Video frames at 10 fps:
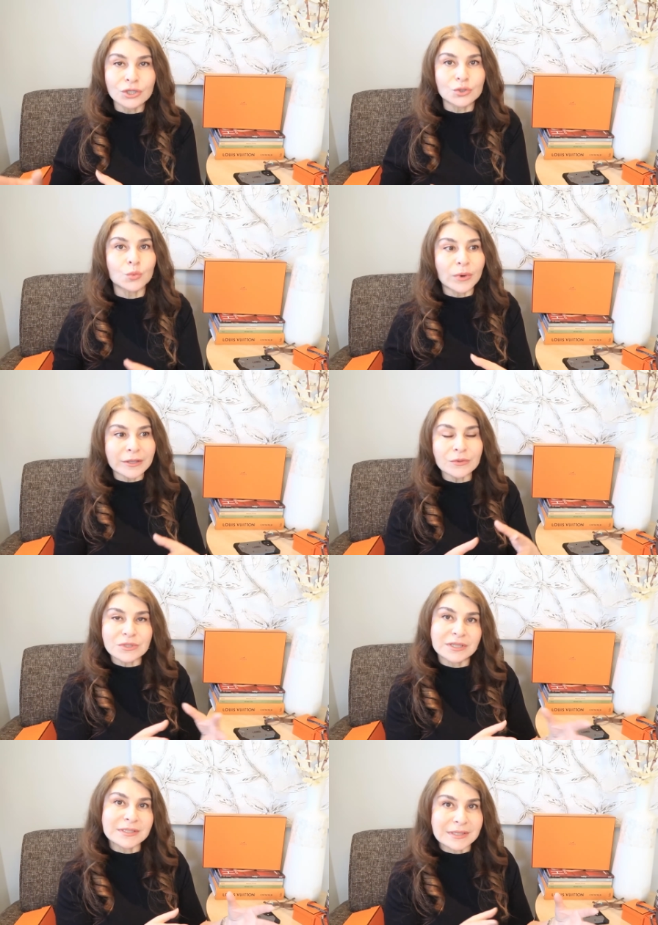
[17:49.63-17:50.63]
So when you
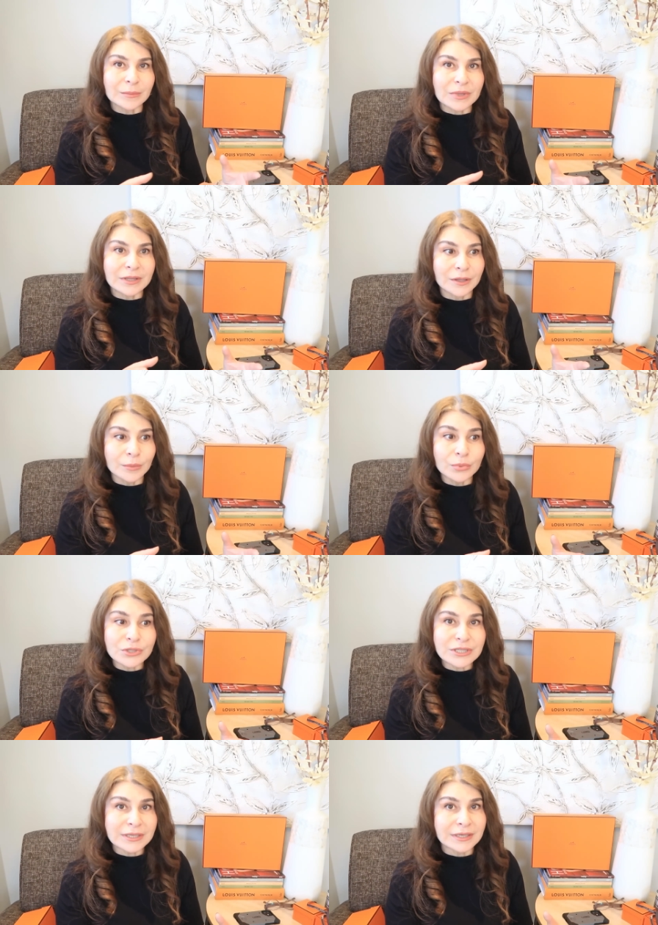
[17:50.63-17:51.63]
see something in a
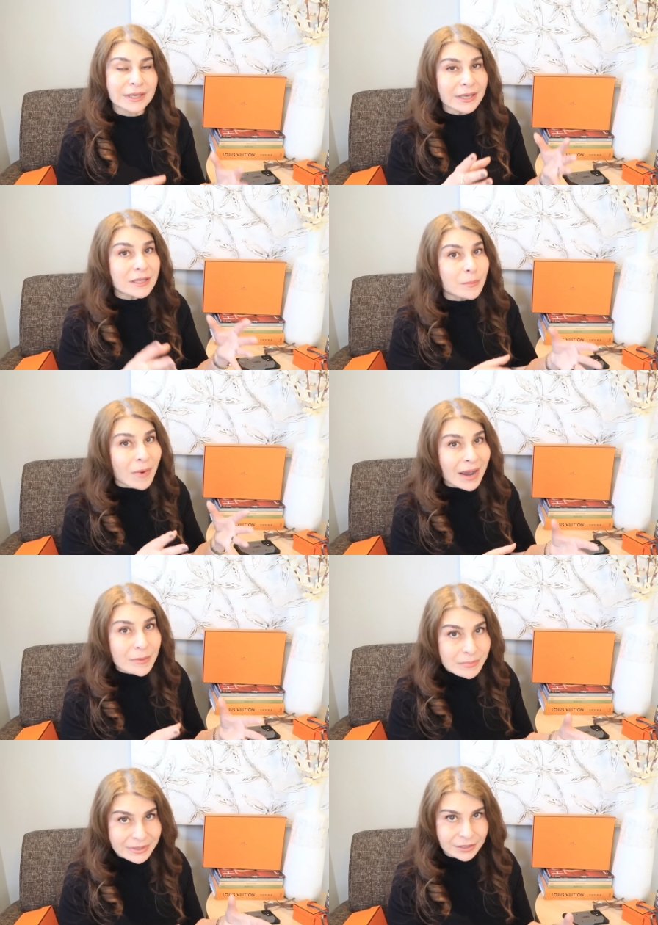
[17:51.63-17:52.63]
boutique, it
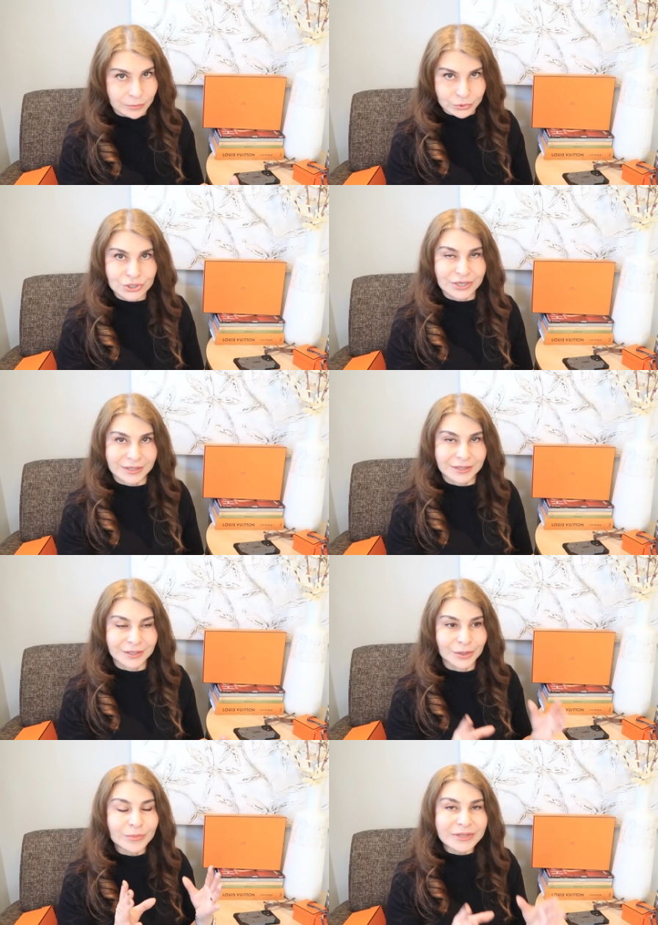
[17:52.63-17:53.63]
might be in a boutique,
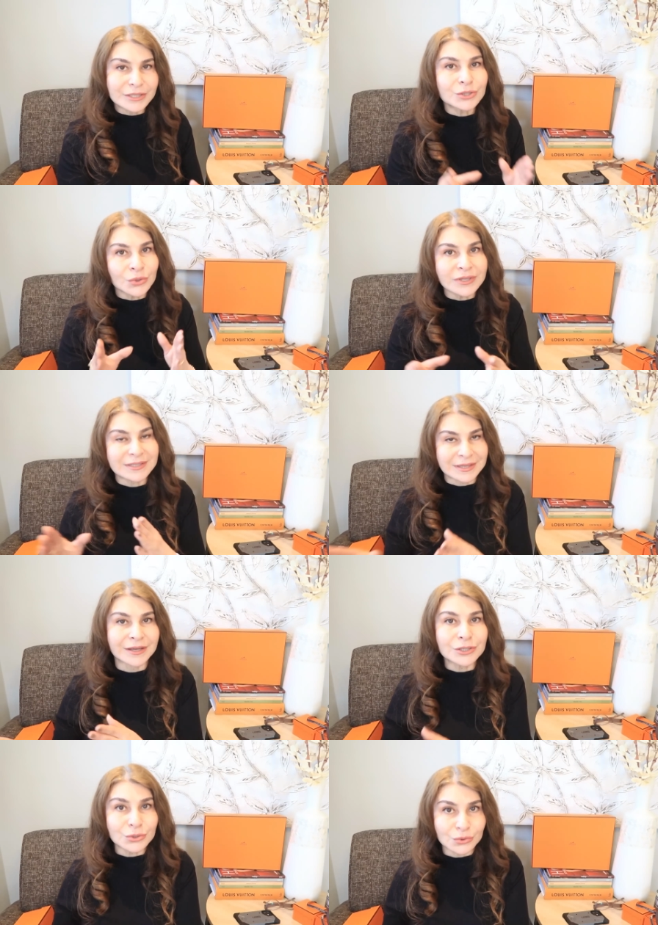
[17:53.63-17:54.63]
but it's not
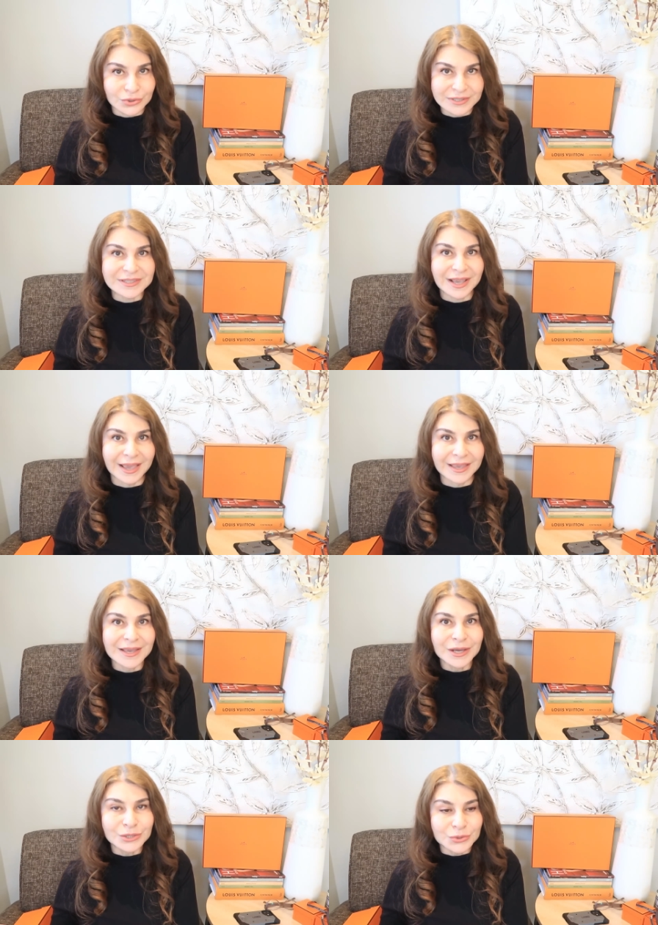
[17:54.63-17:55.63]
assigned to your essay,
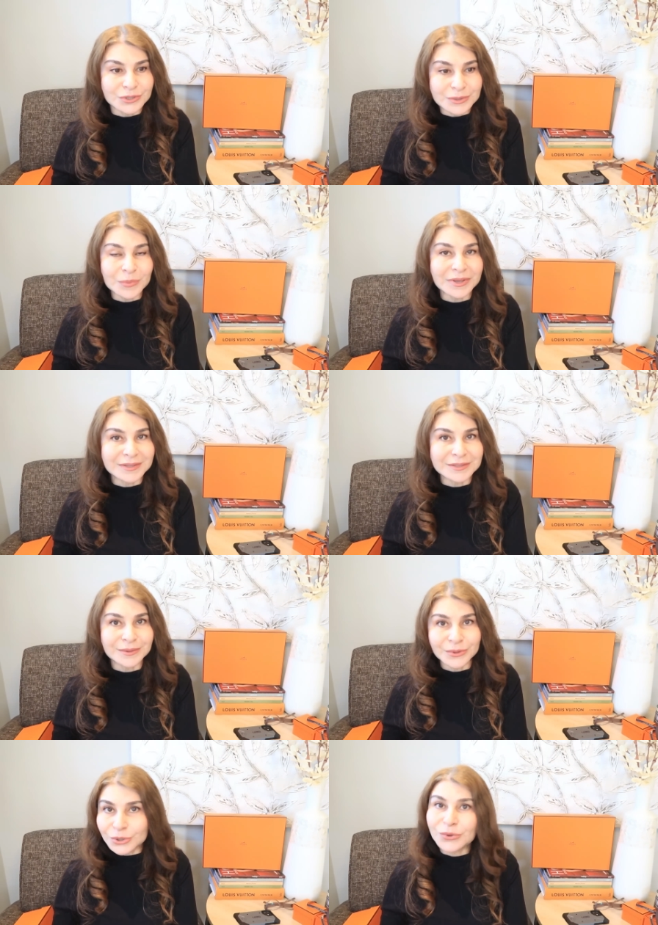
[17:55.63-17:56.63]
so it means
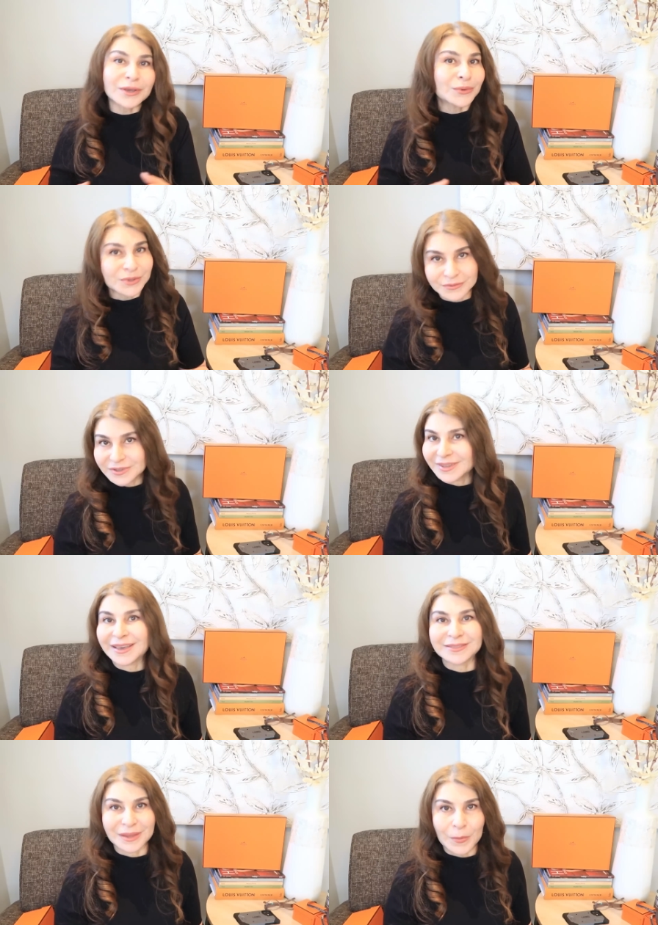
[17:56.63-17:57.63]
you cannot even
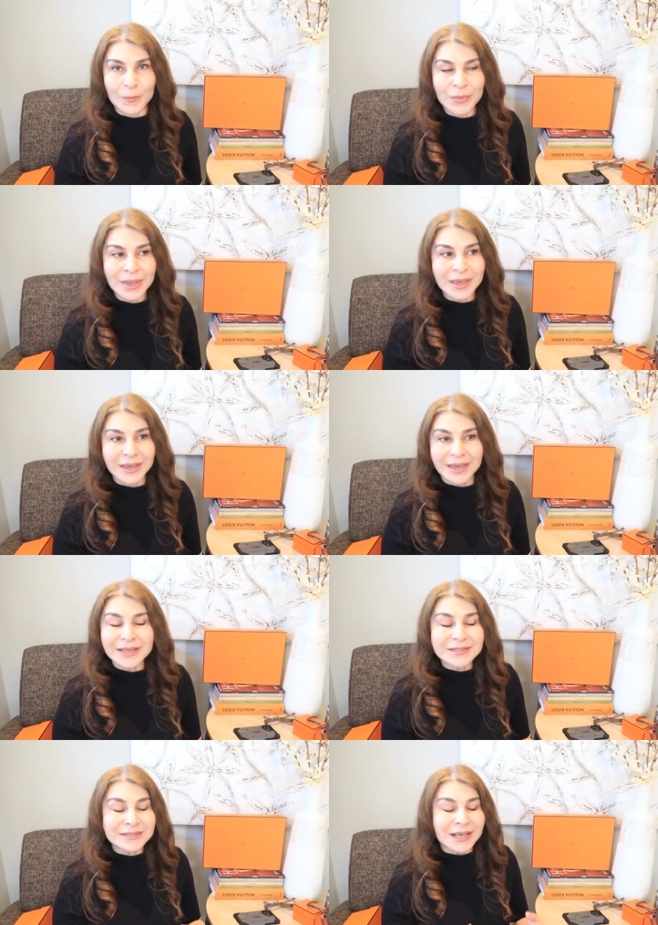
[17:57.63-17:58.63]
get them.
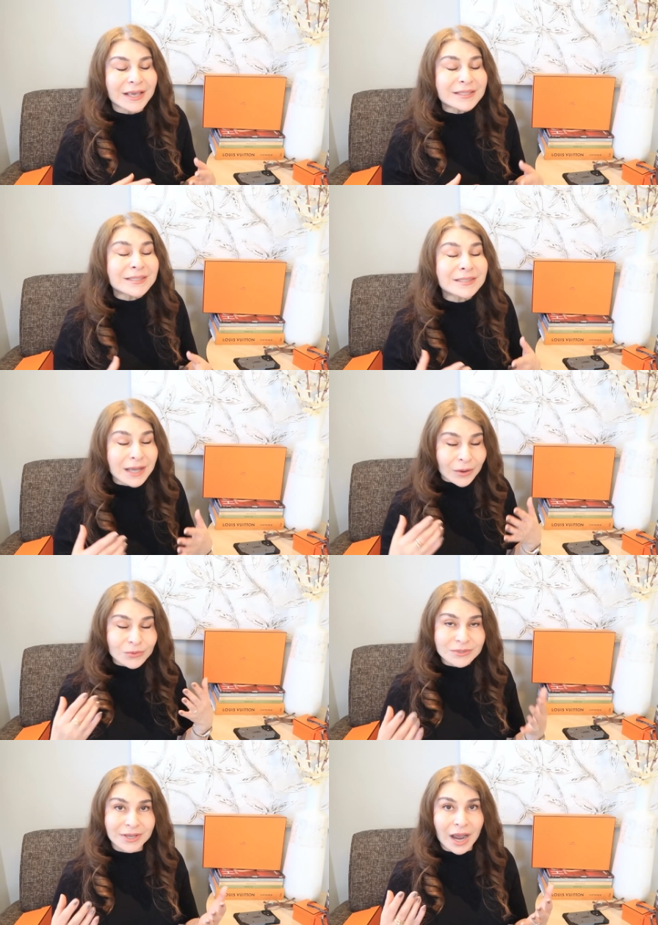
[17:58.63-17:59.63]
It
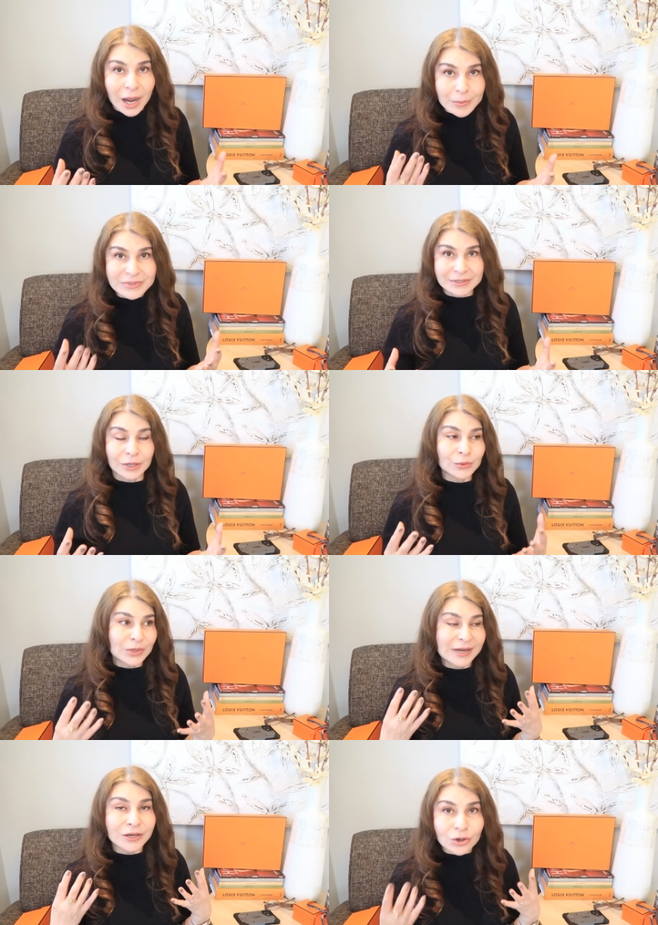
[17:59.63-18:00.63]
sounds
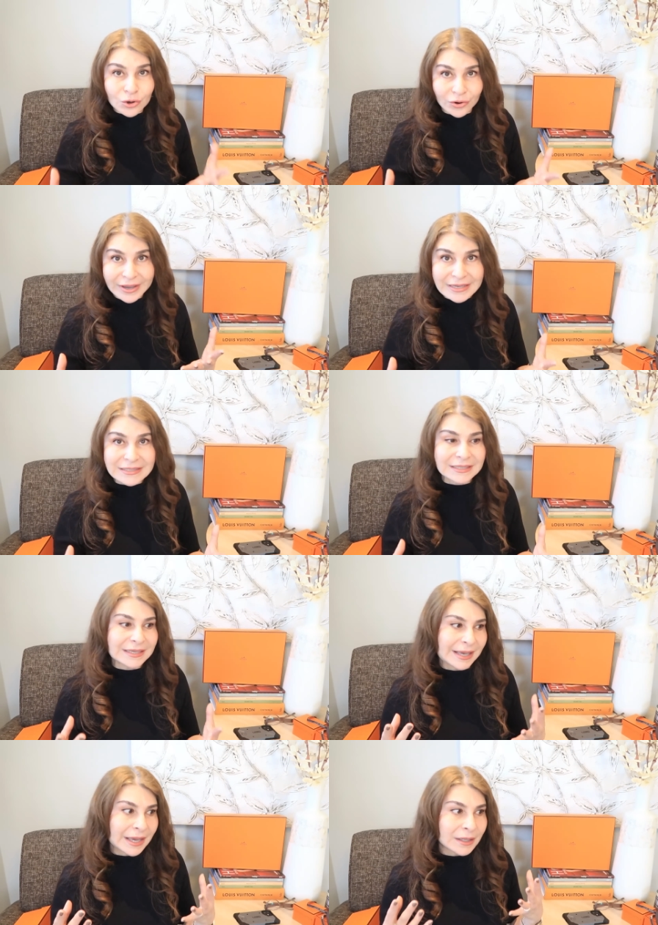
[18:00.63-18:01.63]
absolutely
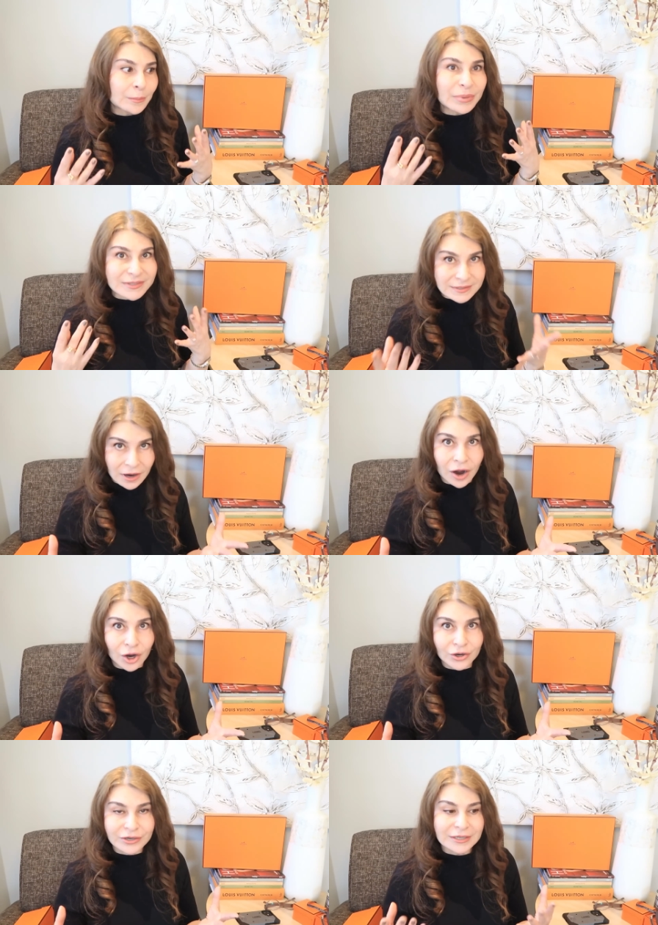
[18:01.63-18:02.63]
crazy and
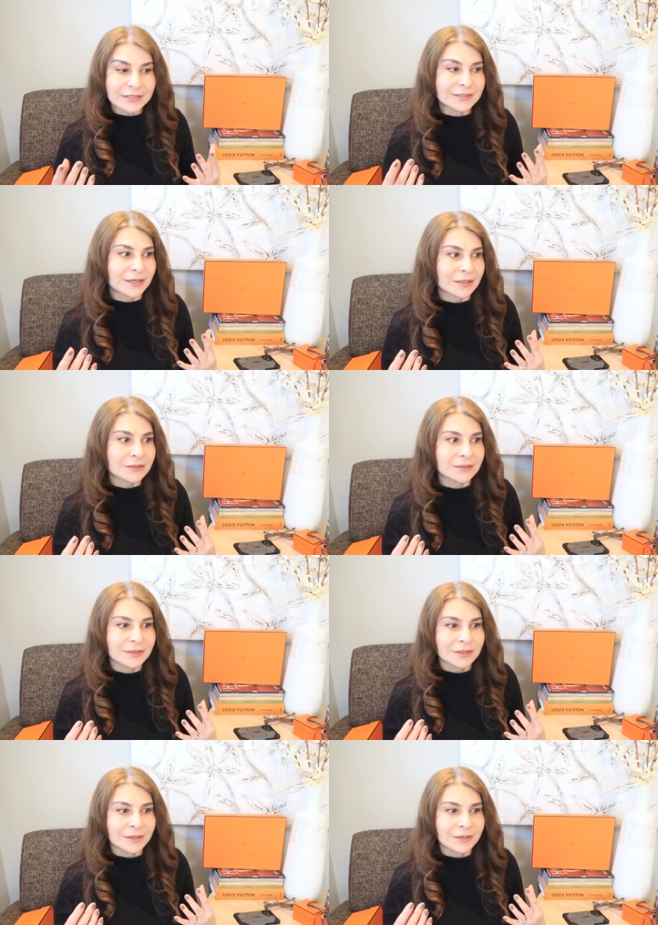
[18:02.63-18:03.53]
bizarre that